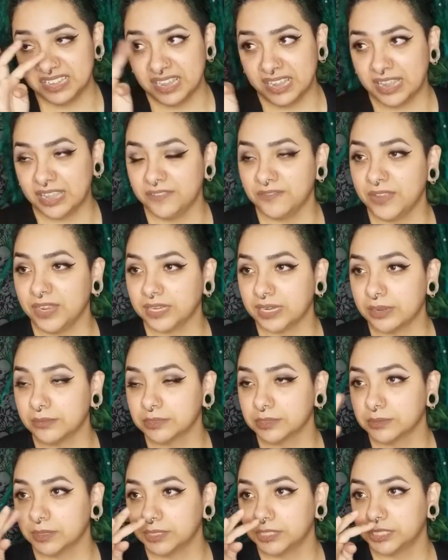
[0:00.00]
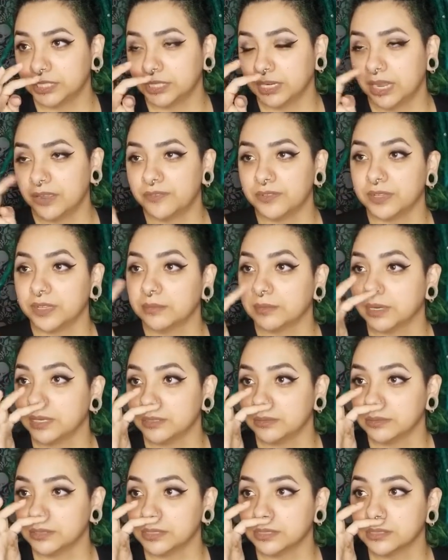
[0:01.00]
In fact, I was watching, I feel like my
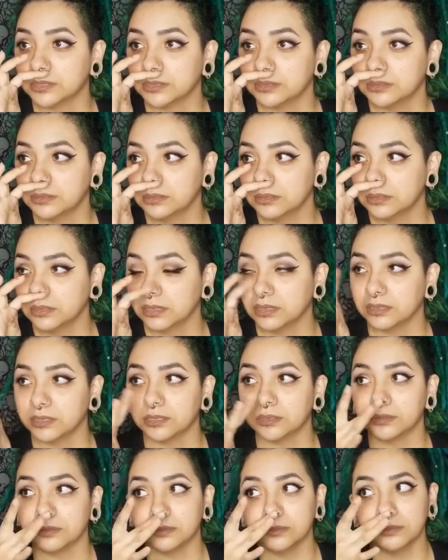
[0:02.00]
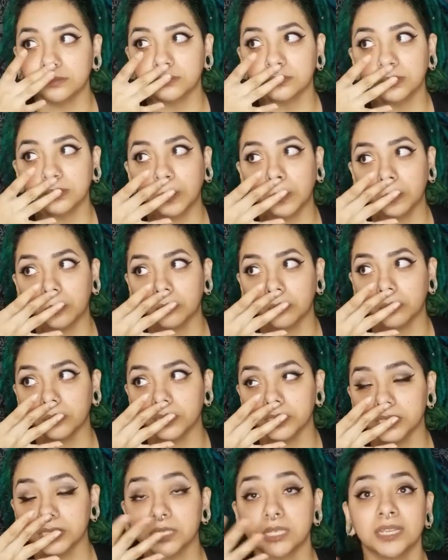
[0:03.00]
nose is a little
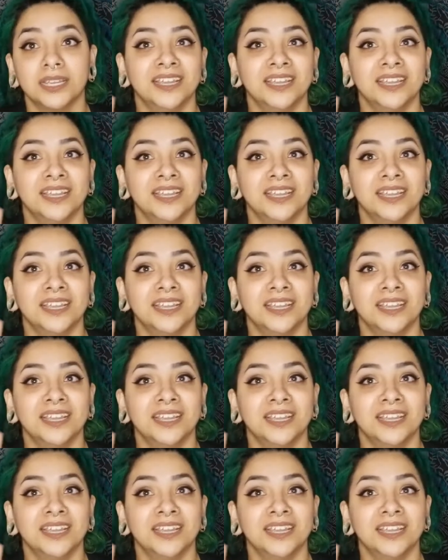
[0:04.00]
moist.